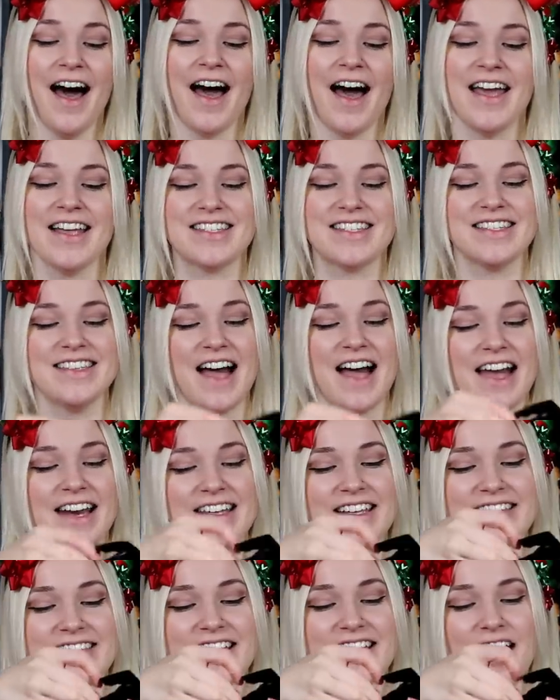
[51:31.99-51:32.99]
It's not
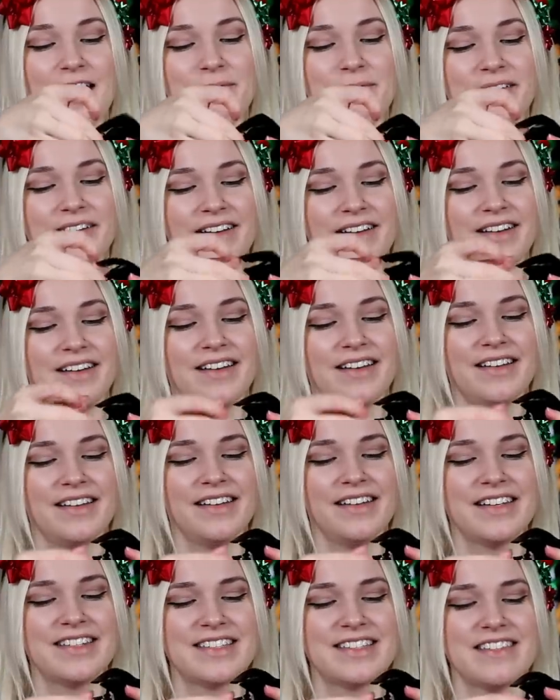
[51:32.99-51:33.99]
a double.
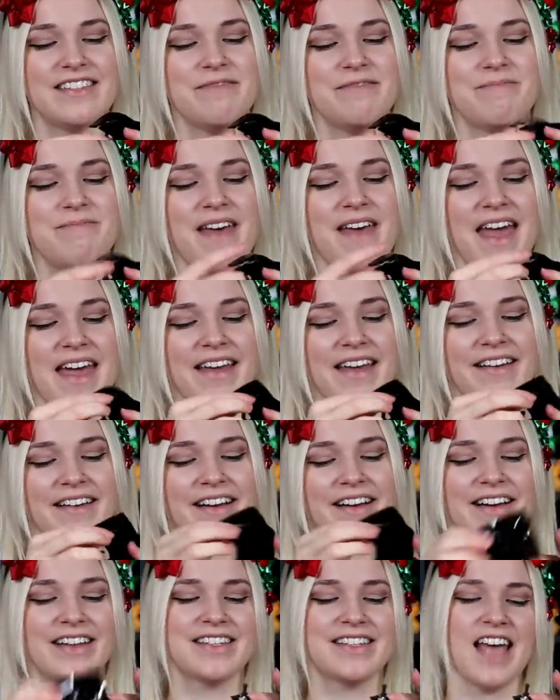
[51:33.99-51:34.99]
It's the
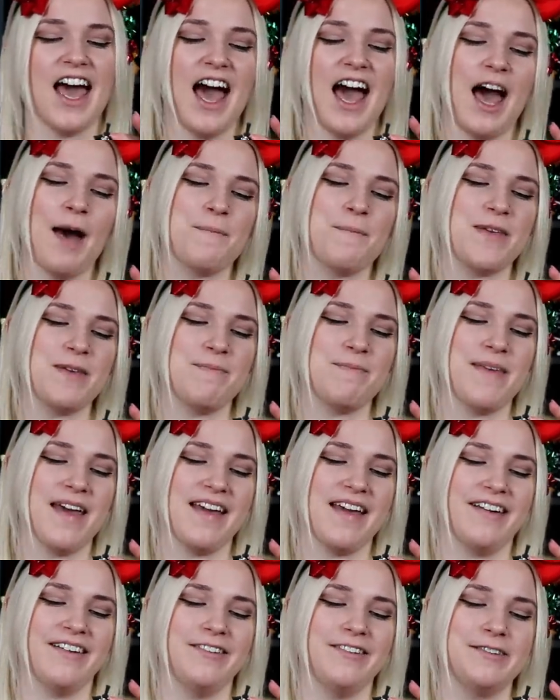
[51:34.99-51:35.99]
mayor, and it's Happy
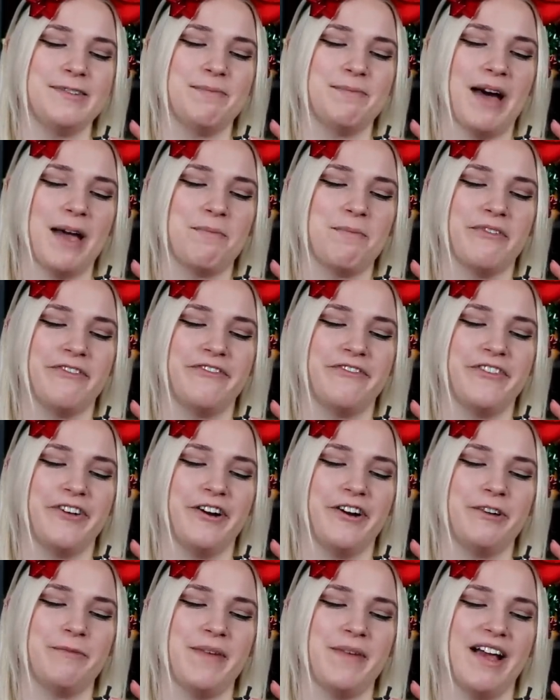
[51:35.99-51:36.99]
Mayor, who's my
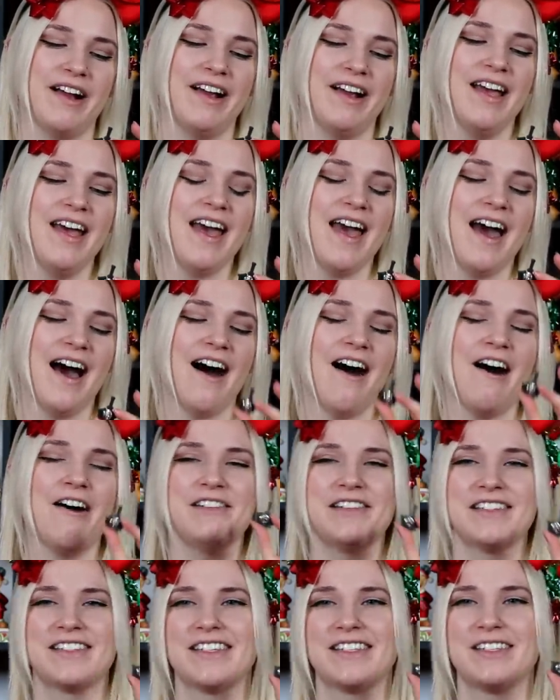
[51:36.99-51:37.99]
preferred mayor.
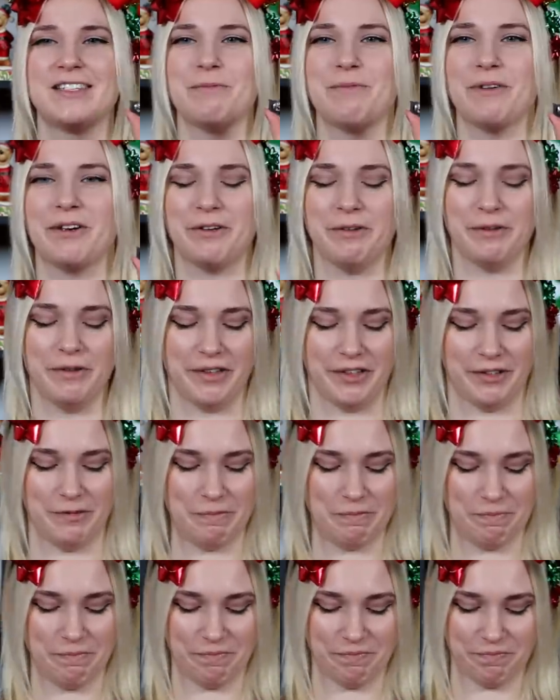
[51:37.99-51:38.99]
Oh, this is super
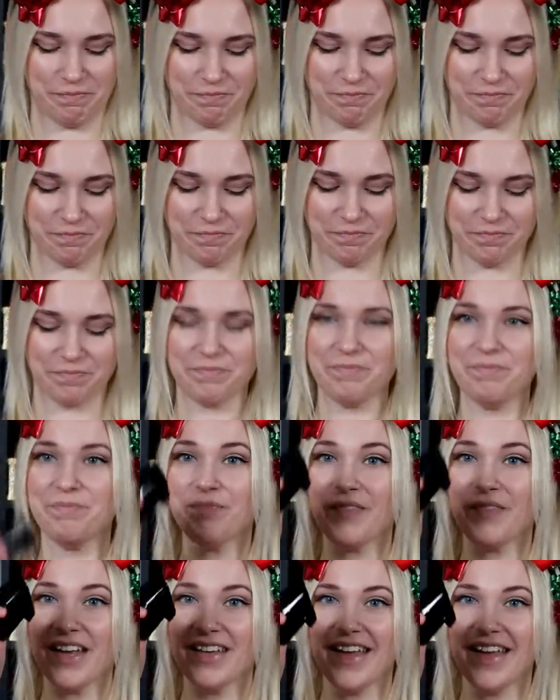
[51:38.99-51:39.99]
cool.
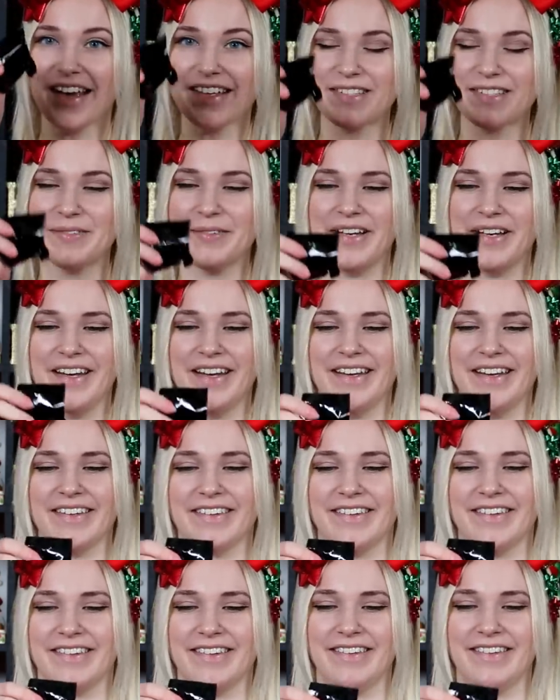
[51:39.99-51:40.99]
Next
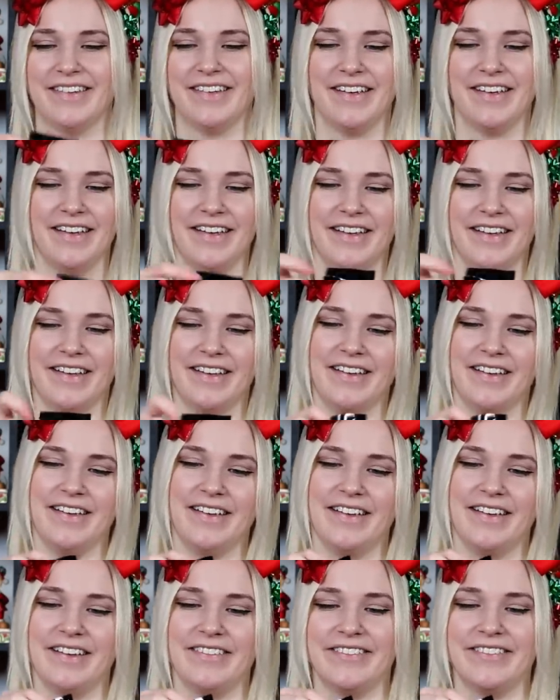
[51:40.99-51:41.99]
one.
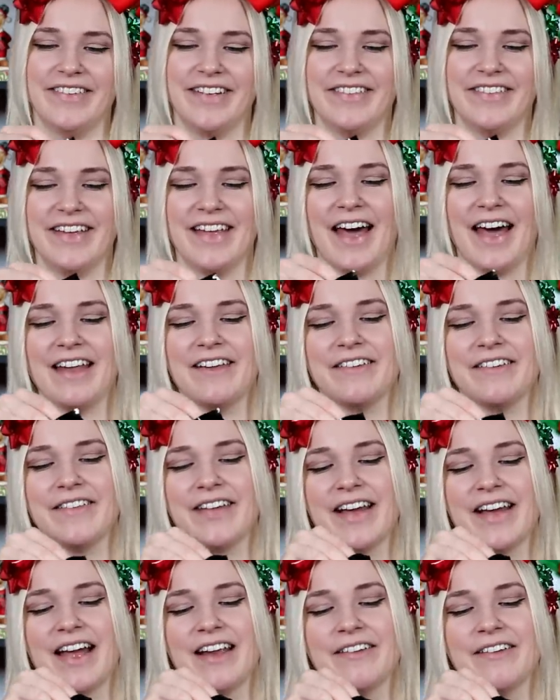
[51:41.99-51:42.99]
What do we got? Who do
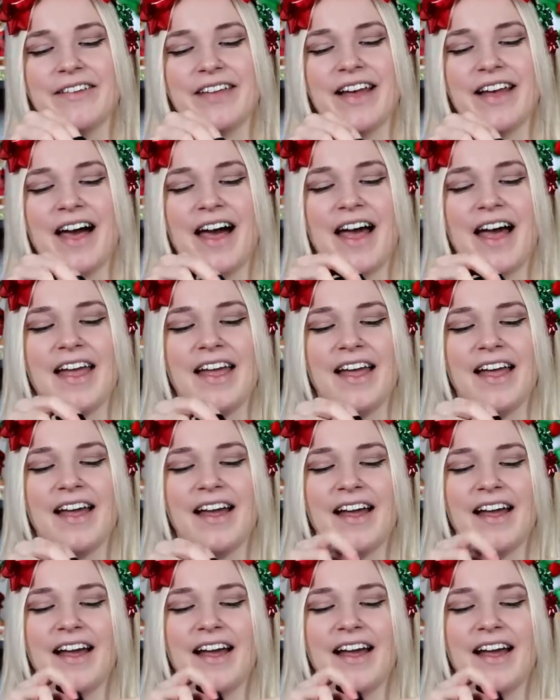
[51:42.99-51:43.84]
we got? Who do we got?